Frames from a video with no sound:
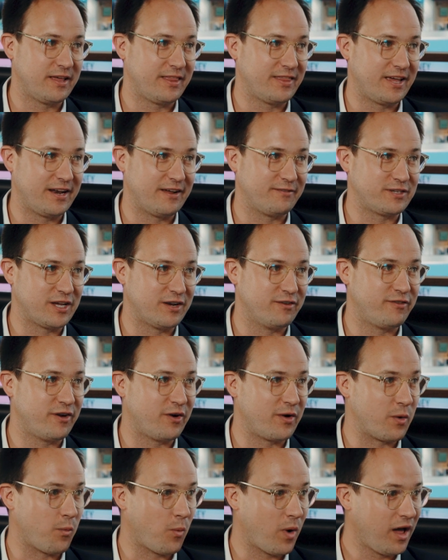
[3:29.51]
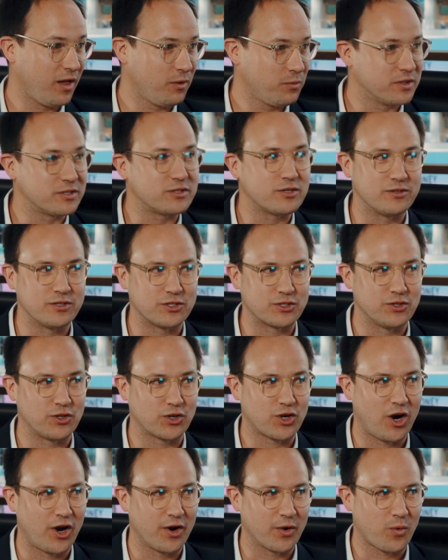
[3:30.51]
that have done very well with traditional
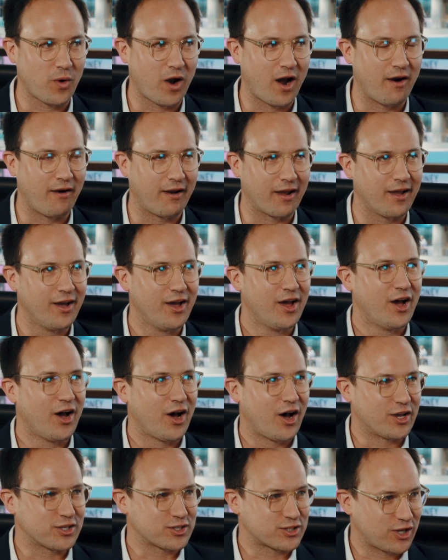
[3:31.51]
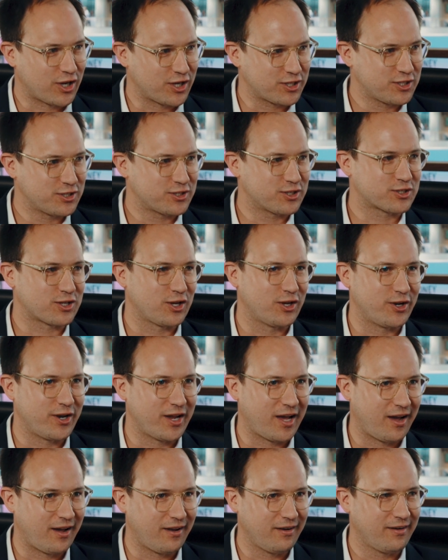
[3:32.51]
card acquiring are starting to slow
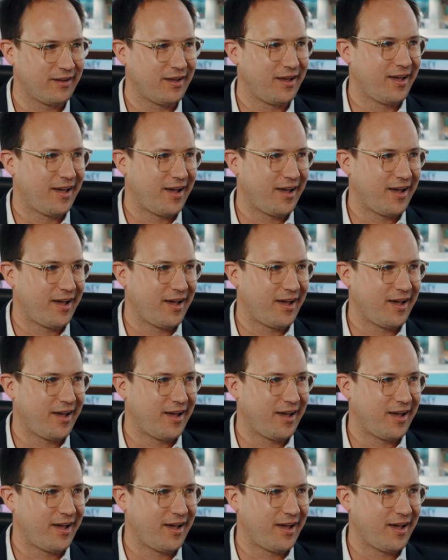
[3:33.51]
down.